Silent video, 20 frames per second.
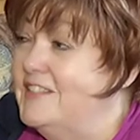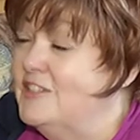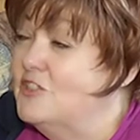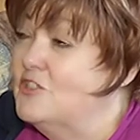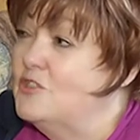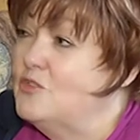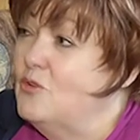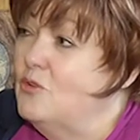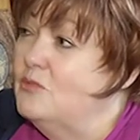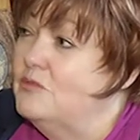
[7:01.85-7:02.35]

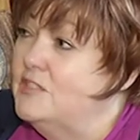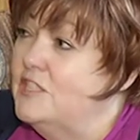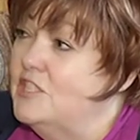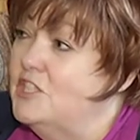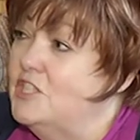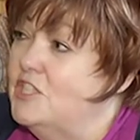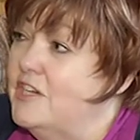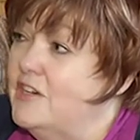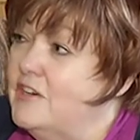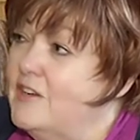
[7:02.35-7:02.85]
years old
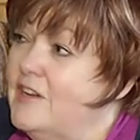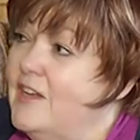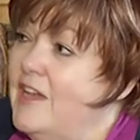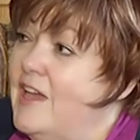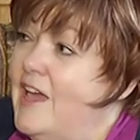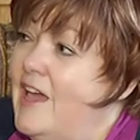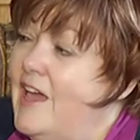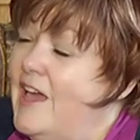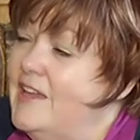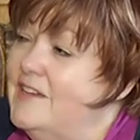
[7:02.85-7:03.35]
this year,
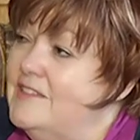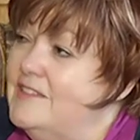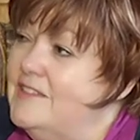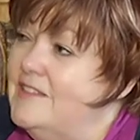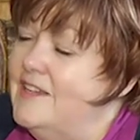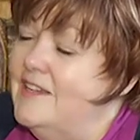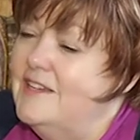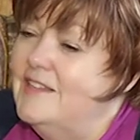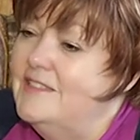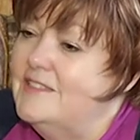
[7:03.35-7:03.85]
and
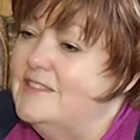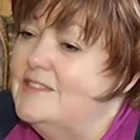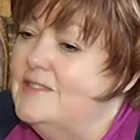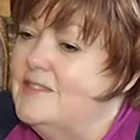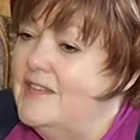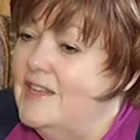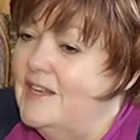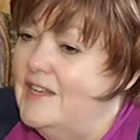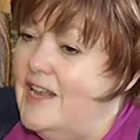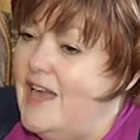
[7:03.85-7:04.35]
it's
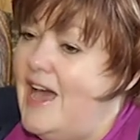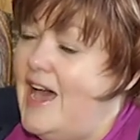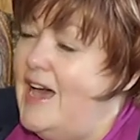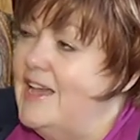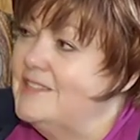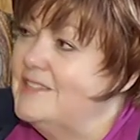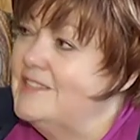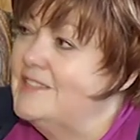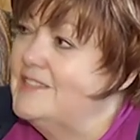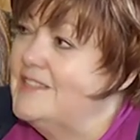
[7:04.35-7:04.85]
the
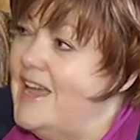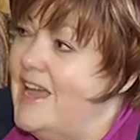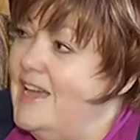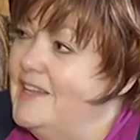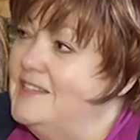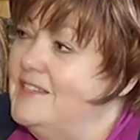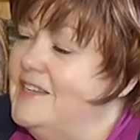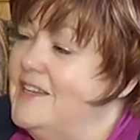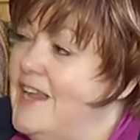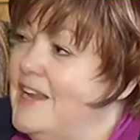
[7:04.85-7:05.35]
last
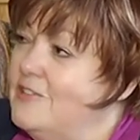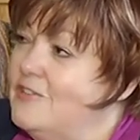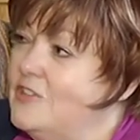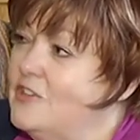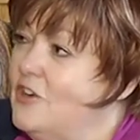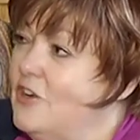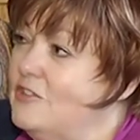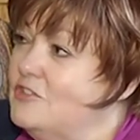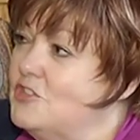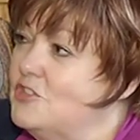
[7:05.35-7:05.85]
standing
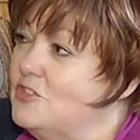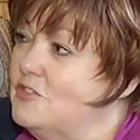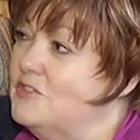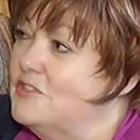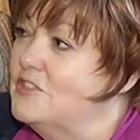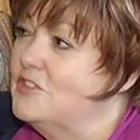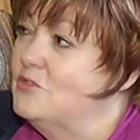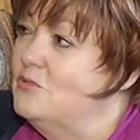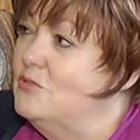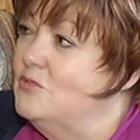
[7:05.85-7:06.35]
agricultural
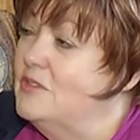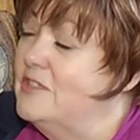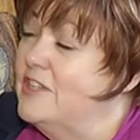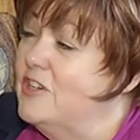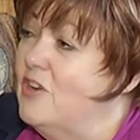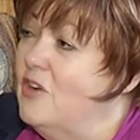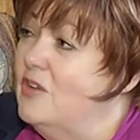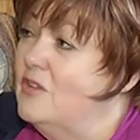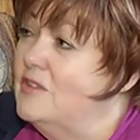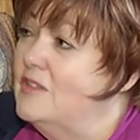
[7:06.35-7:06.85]
school
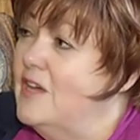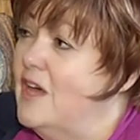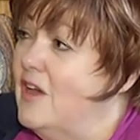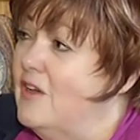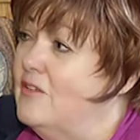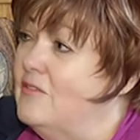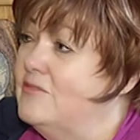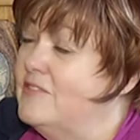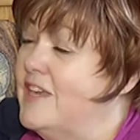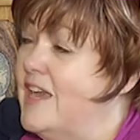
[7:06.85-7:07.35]
in all
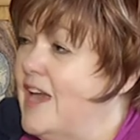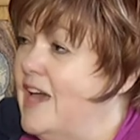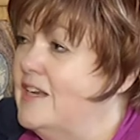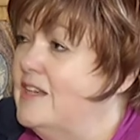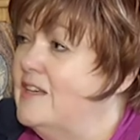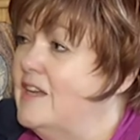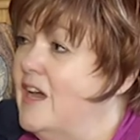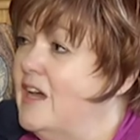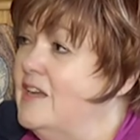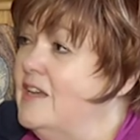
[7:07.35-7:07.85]
of
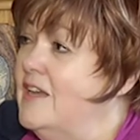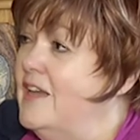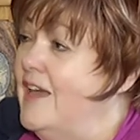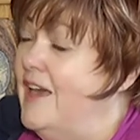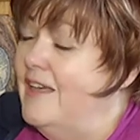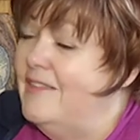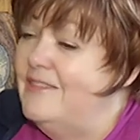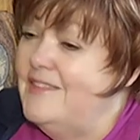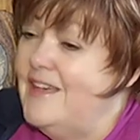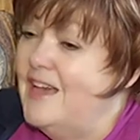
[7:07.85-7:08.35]
Canada,
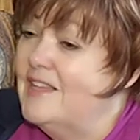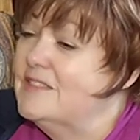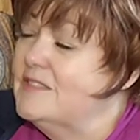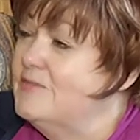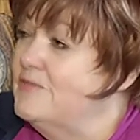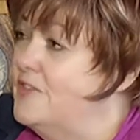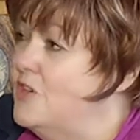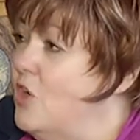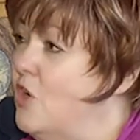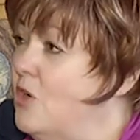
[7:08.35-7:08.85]
and that's
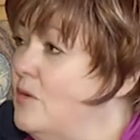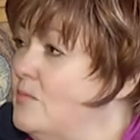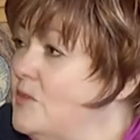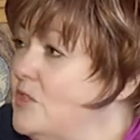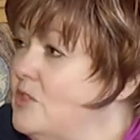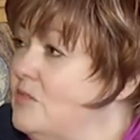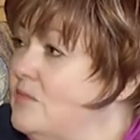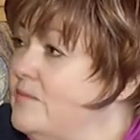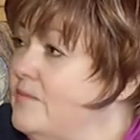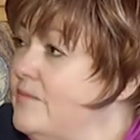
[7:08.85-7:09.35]

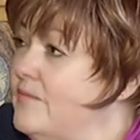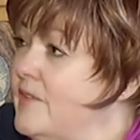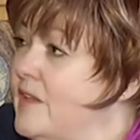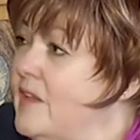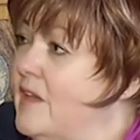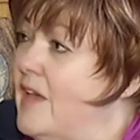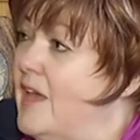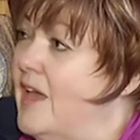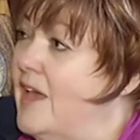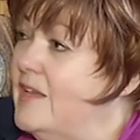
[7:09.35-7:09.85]
phenomenal,
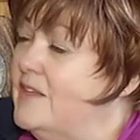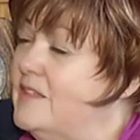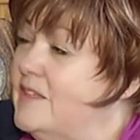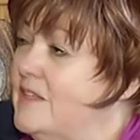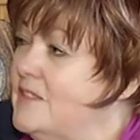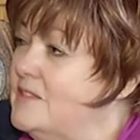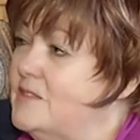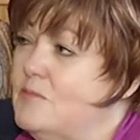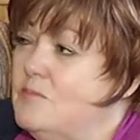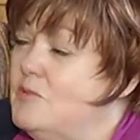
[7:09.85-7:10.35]
and
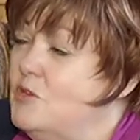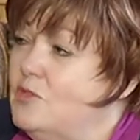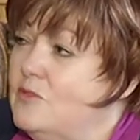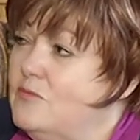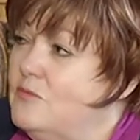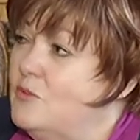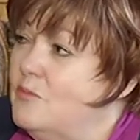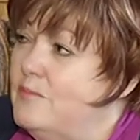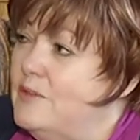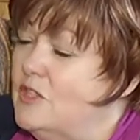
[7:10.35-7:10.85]
it's a
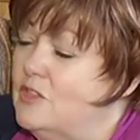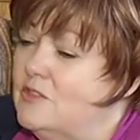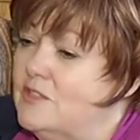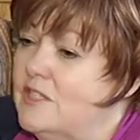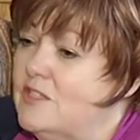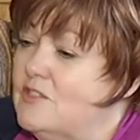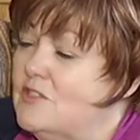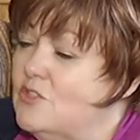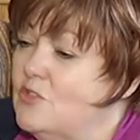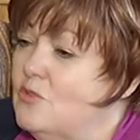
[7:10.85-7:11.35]
beautiful
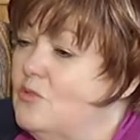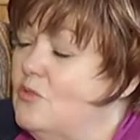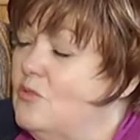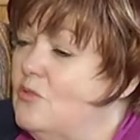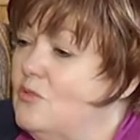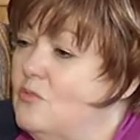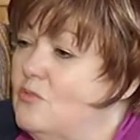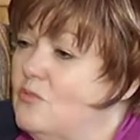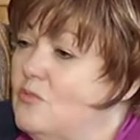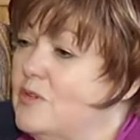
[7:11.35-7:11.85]
building.
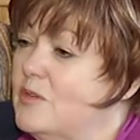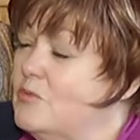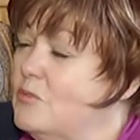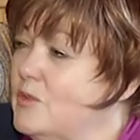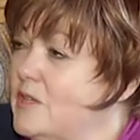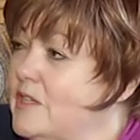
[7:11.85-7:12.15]
So we're